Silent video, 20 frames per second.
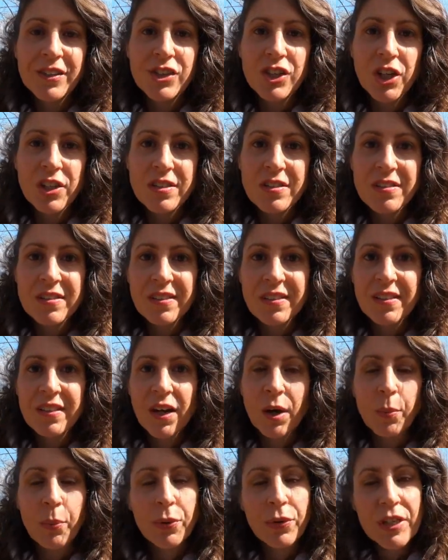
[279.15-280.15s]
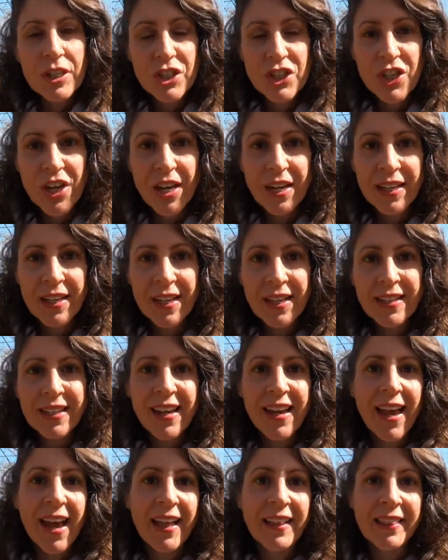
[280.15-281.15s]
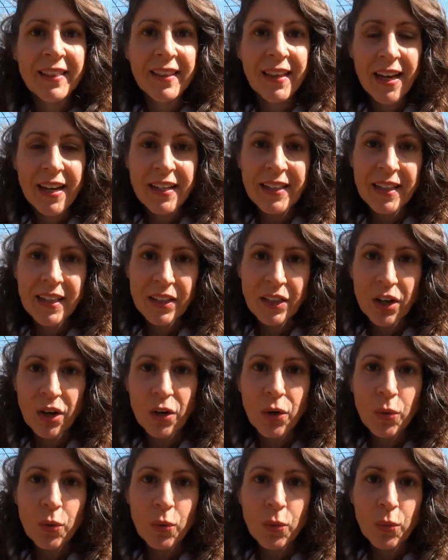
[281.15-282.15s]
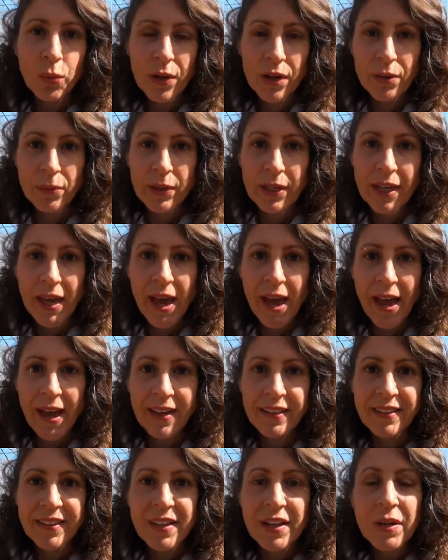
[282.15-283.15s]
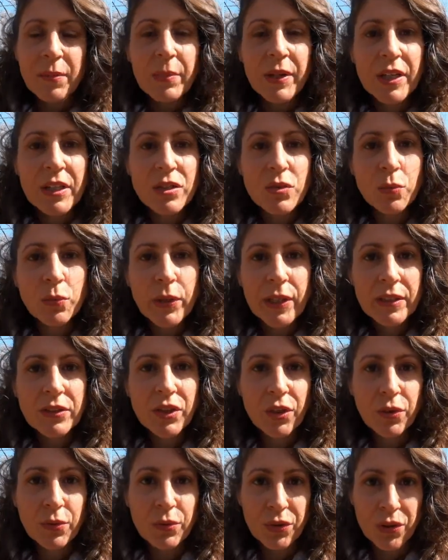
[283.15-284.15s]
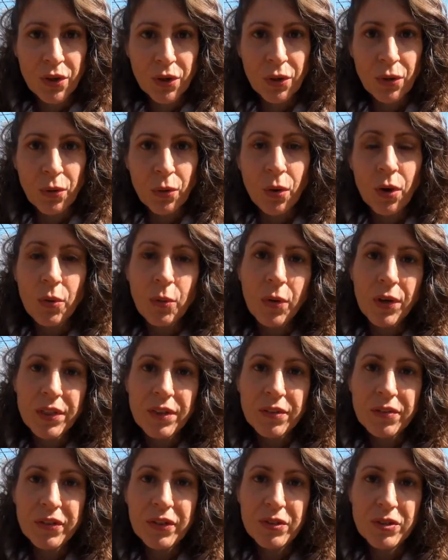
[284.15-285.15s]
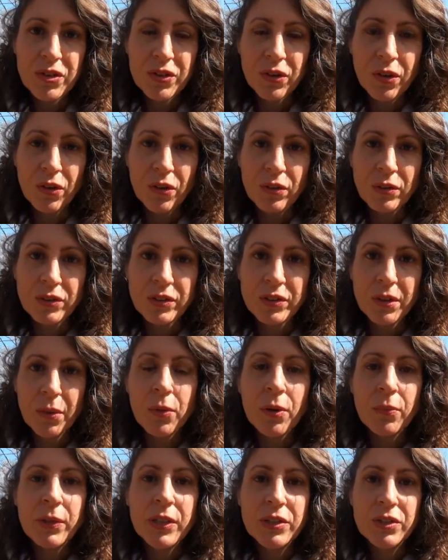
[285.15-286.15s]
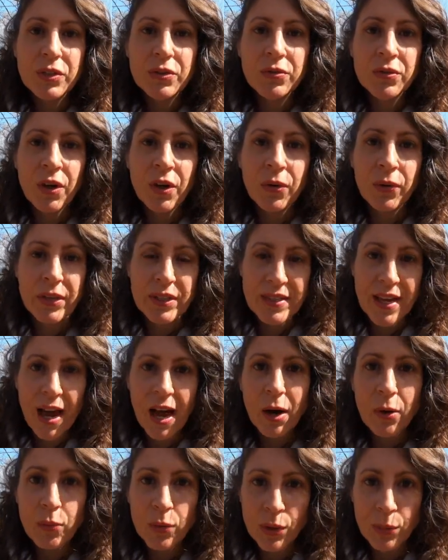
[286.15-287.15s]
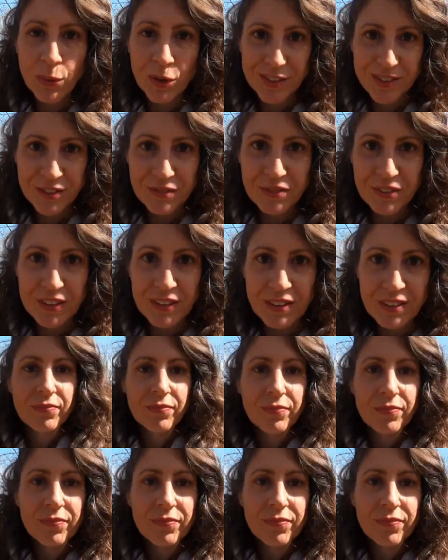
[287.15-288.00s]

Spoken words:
just appreciating it and letting it go where we can, because we don't know what the future holds. What we do know is how we want to feel.